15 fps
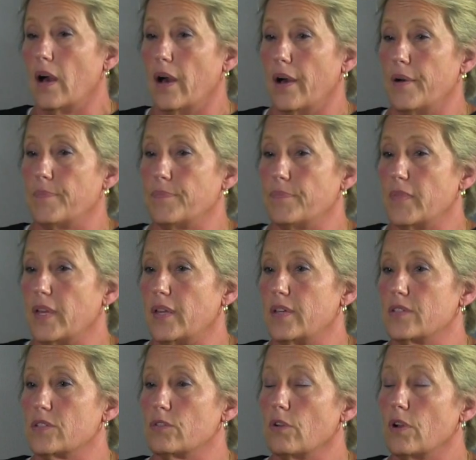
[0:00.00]
um, it
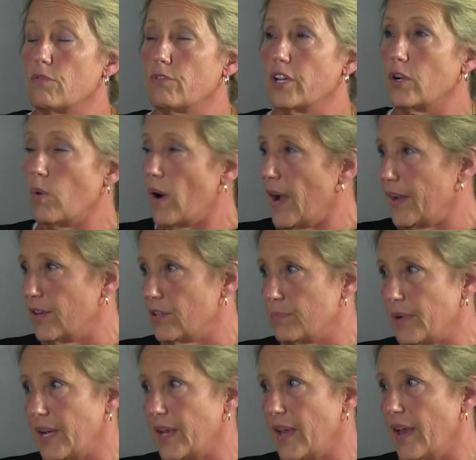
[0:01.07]
is
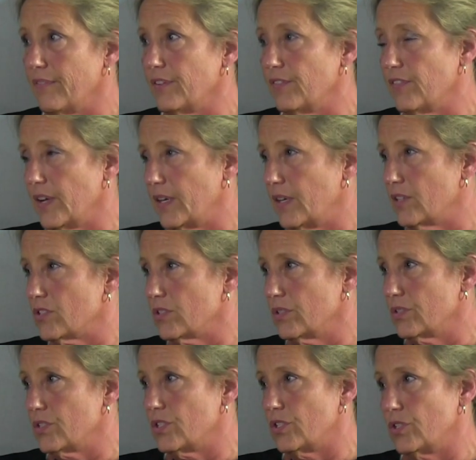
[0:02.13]
required by every
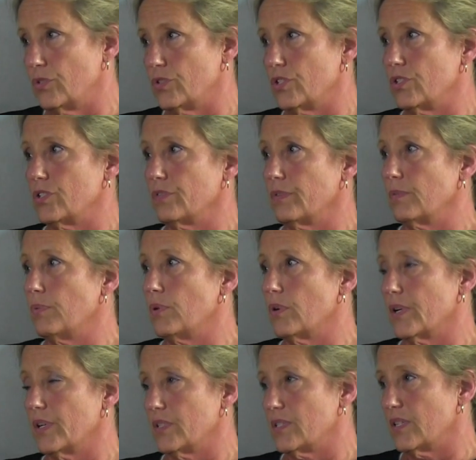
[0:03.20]
financial institution to
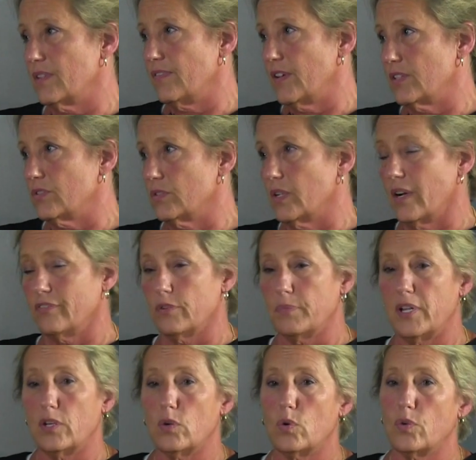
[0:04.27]
report it to the federal
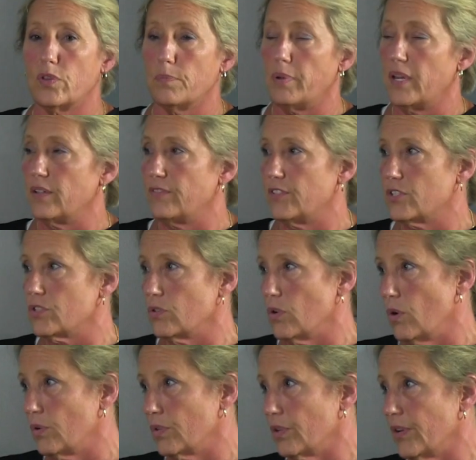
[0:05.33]
government who the beneficial
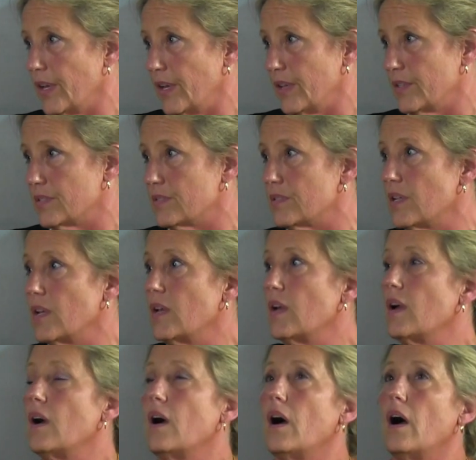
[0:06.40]
owner is
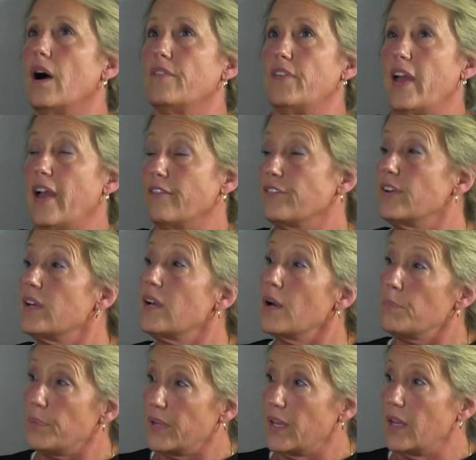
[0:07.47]
of every
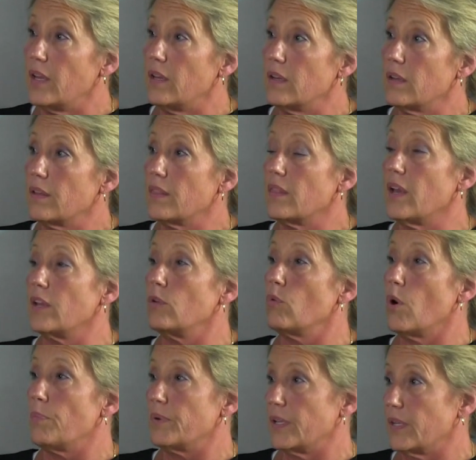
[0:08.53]
company that
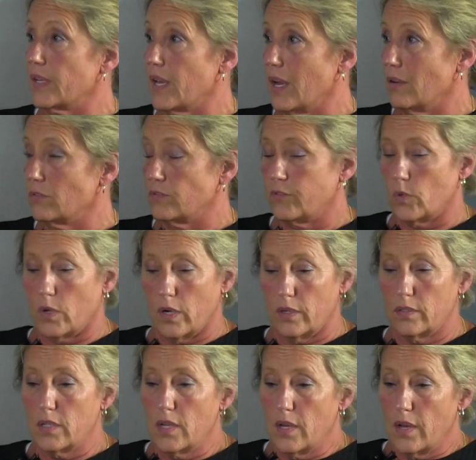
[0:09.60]
you open an account
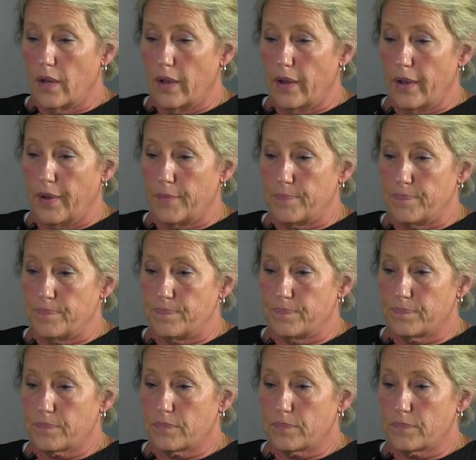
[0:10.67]
for. Um,